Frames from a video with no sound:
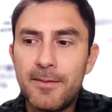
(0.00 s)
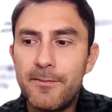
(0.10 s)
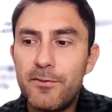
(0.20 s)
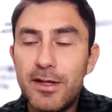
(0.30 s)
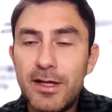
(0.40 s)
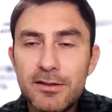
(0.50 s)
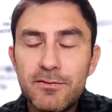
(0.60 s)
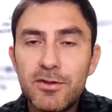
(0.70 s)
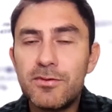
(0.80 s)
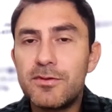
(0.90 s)
for the
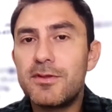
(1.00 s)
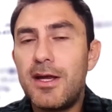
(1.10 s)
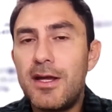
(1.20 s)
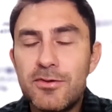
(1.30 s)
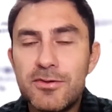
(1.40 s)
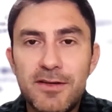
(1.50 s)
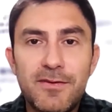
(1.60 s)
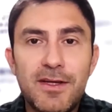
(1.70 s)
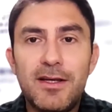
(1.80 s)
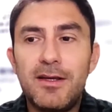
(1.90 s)
interviews in your
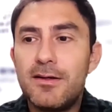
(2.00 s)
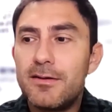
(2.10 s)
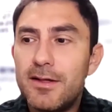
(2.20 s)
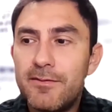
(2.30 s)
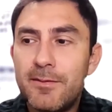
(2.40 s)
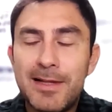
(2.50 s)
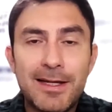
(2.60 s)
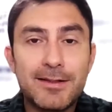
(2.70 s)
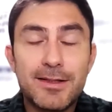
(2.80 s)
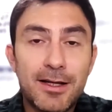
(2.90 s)
CV, give them
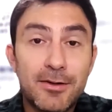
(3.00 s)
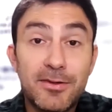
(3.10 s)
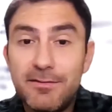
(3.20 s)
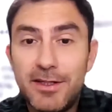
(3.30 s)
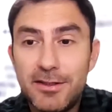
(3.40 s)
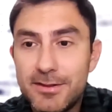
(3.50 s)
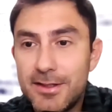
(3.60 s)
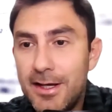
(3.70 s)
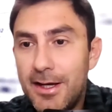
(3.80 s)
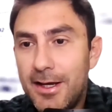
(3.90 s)
links and create videos.
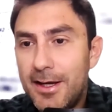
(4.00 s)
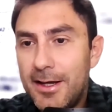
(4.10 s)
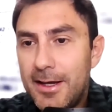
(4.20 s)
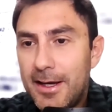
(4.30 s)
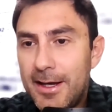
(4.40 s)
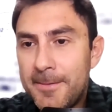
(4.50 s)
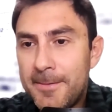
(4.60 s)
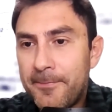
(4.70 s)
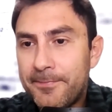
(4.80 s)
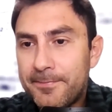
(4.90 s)
I
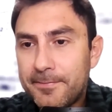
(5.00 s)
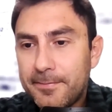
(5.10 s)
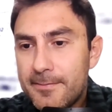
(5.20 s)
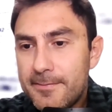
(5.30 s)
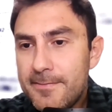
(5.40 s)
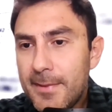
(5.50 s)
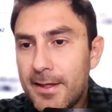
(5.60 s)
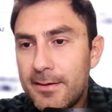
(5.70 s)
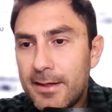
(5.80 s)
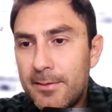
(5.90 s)
can't
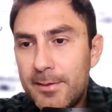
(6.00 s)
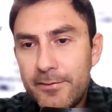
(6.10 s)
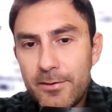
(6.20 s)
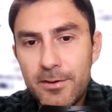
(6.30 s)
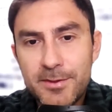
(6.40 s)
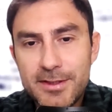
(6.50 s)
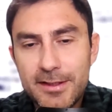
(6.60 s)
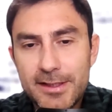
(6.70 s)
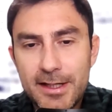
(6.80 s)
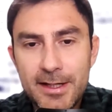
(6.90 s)
believe we're almost out
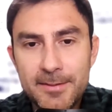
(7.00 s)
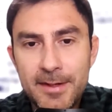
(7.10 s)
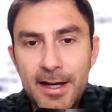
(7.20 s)
of time.